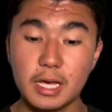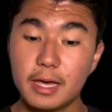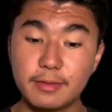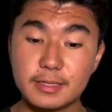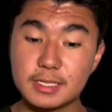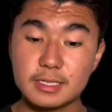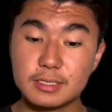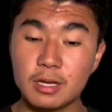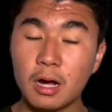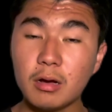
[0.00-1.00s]
This is
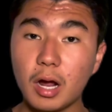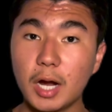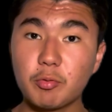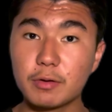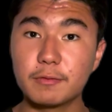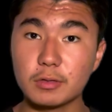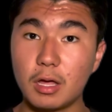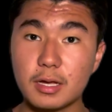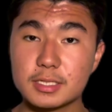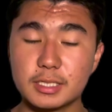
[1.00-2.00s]
not our
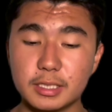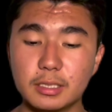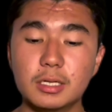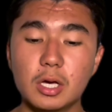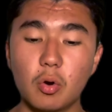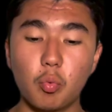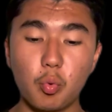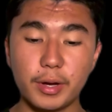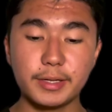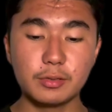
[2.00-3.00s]
velocity
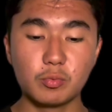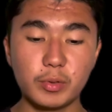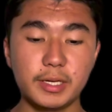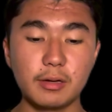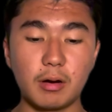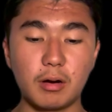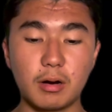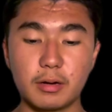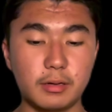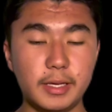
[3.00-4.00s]
when we
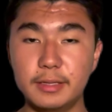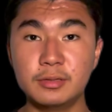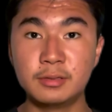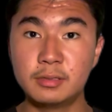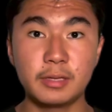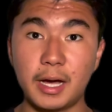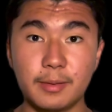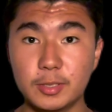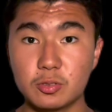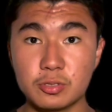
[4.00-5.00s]
are in time
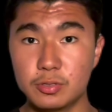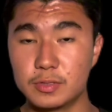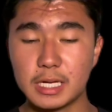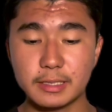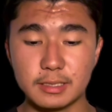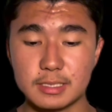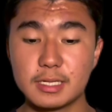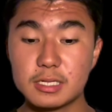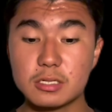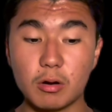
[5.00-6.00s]
equals 2 seconds. This
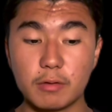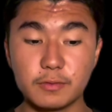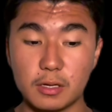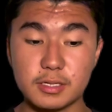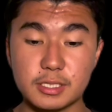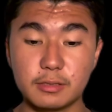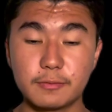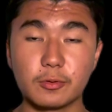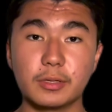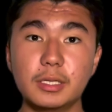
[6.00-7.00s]
is our velocity
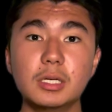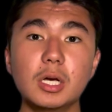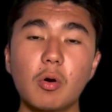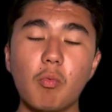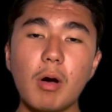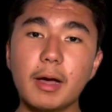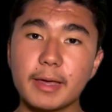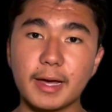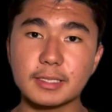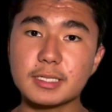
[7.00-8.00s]
for the
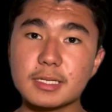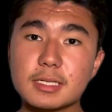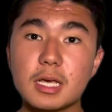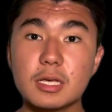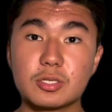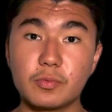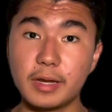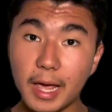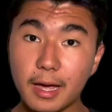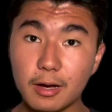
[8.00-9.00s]
y-axis. So
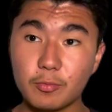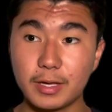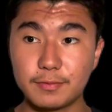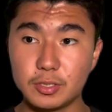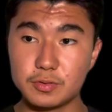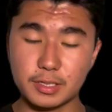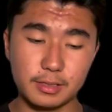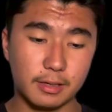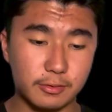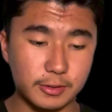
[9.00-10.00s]
now we have to use
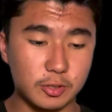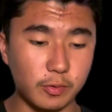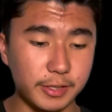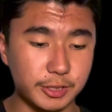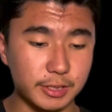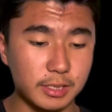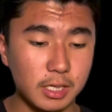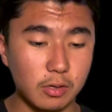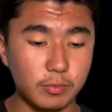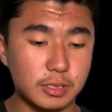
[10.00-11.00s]
another equation,
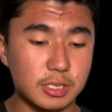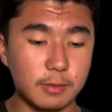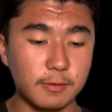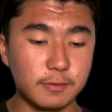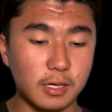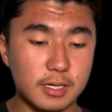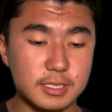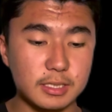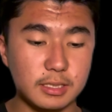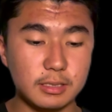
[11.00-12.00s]
which is going to be
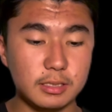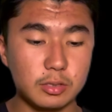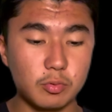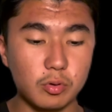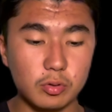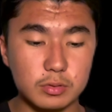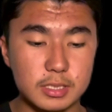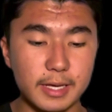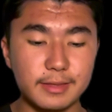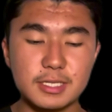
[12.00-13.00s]
velocity equals,
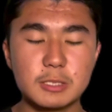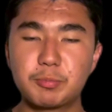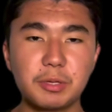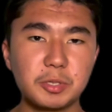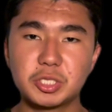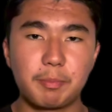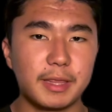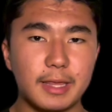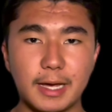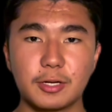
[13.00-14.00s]
and this is pretty much the
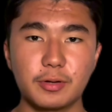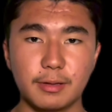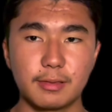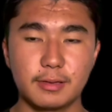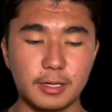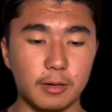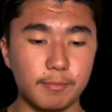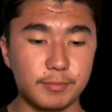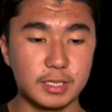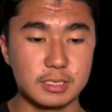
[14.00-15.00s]
Pythagorean theorem,
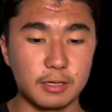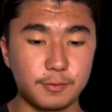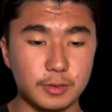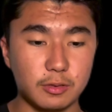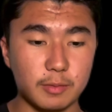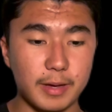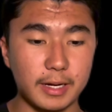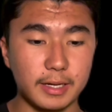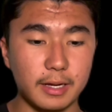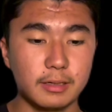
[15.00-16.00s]
because if we look back
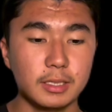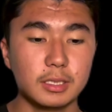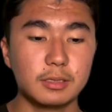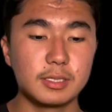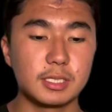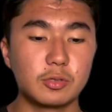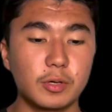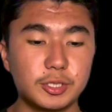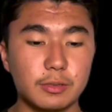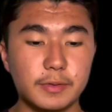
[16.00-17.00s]
at this
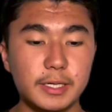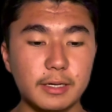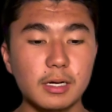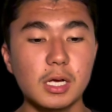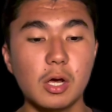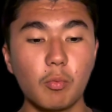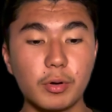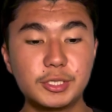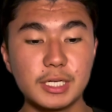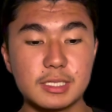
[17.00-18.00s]
equation over here, we're
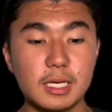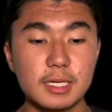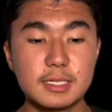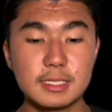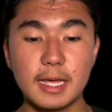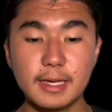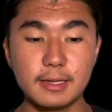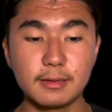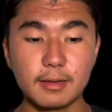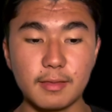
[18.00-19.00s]
just
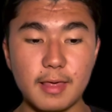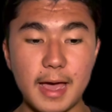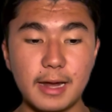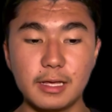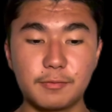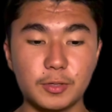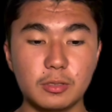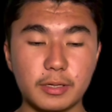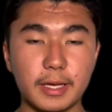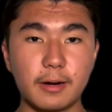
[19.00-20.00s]
saying that if we
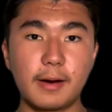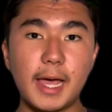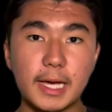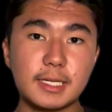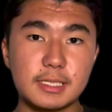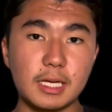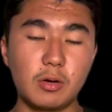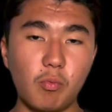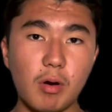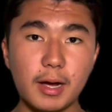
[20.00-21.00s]
look at our x and
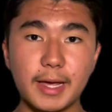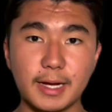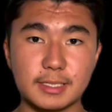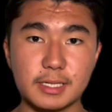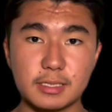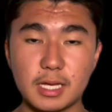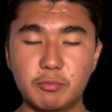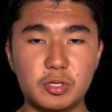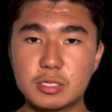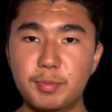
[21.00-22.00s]
y-axis and we
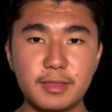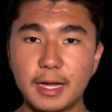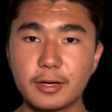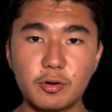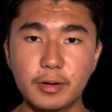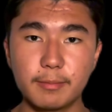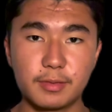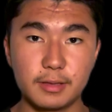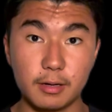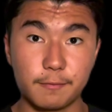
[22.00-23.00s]
use Pythagorean
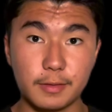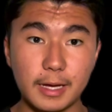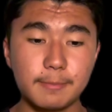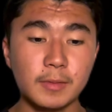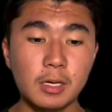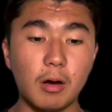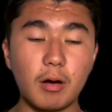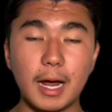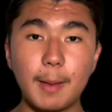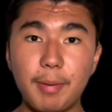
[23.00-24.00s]
theorem for that, our
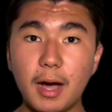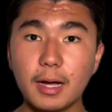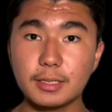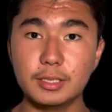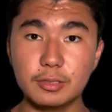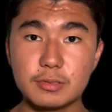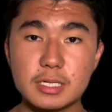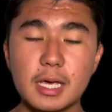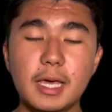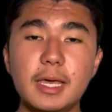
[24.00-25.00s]
hypotenuse
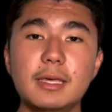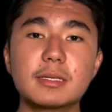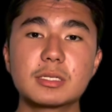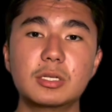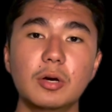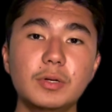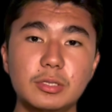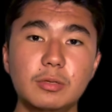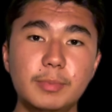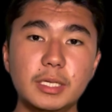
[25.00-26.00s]
is going to
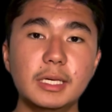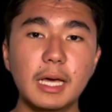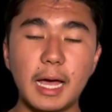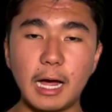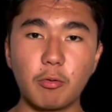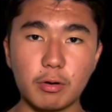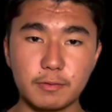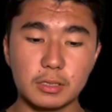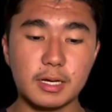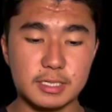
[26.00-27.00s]
be our
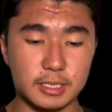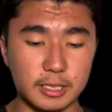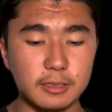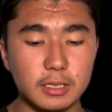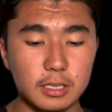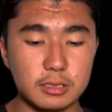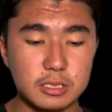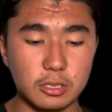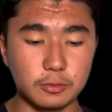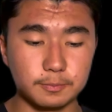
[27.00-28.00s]
velocity.
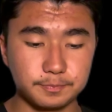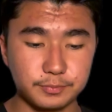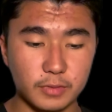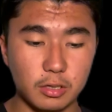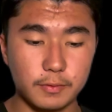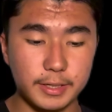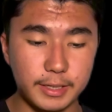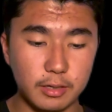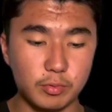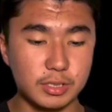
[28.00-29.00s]
So over here,
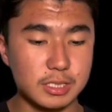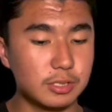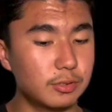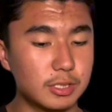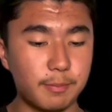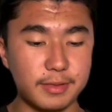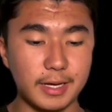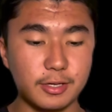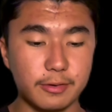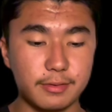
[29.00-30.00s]
we're just using the
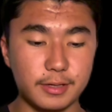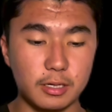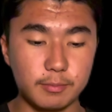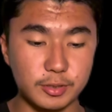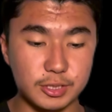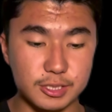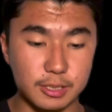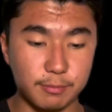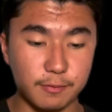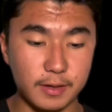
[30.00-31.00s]
Pythagorean theorem, but just
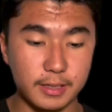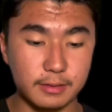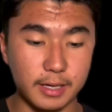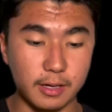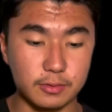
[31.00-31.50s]
simplifying it down.